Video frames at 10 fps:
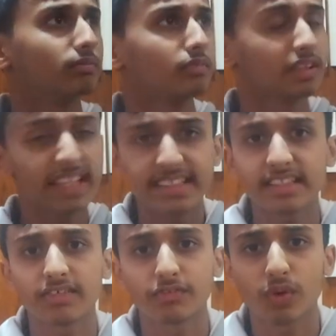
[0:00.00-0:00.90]

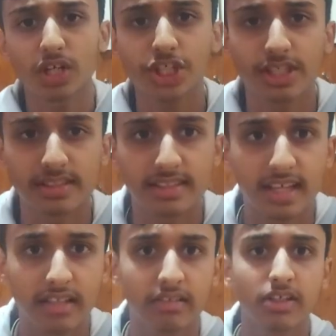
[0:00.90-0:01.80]
list of questions
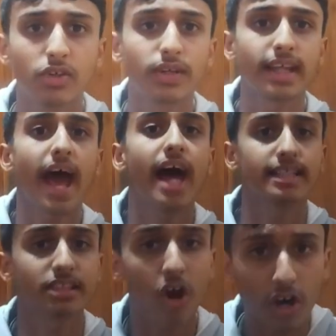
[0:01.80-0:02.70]
that you can
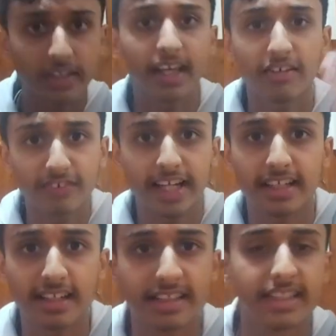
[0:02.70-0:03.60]
ask on that
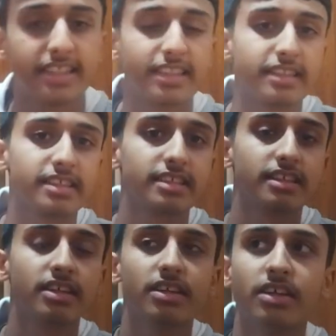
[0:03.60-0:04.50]
finite existence.
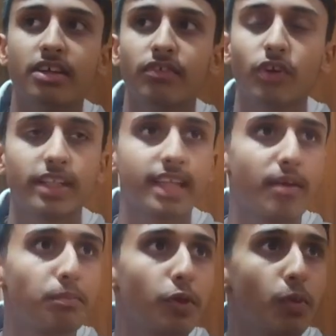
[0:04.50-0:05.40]
For
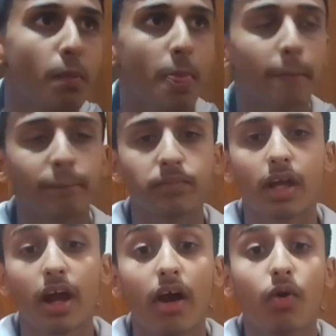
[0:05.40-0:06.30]
example,
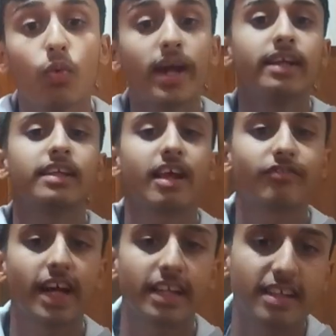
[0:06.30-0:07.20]
where did that
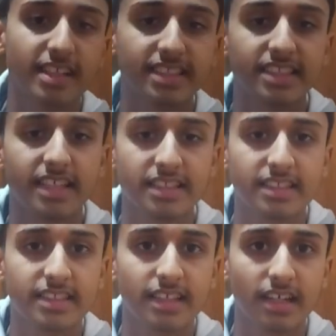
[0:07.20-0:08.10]
finite
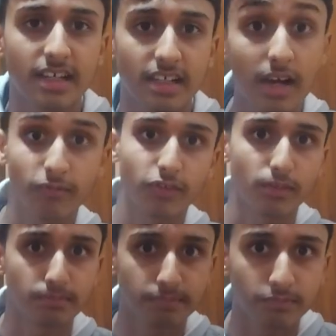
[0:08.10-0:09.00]
existence come from?
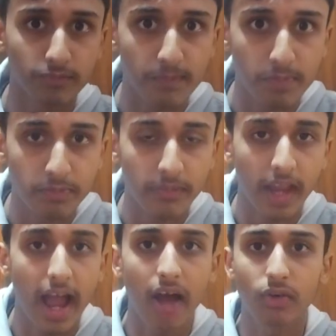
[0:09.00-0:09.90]

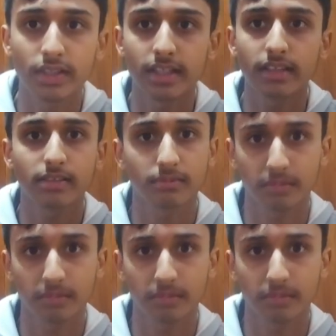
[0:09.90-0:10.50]
How did it,